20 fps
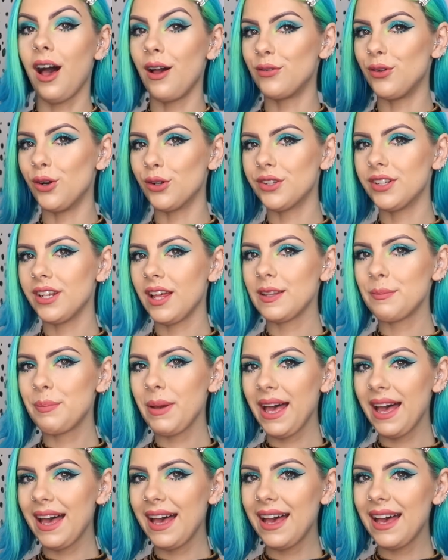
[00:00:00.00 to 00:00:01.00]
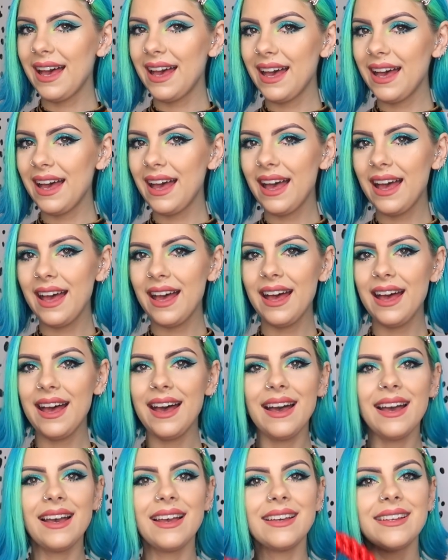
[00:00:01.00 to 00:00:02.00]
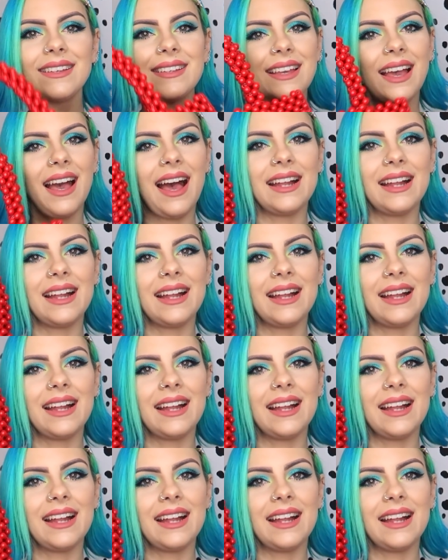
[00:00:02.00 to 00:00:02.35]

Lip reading: I've got another bag,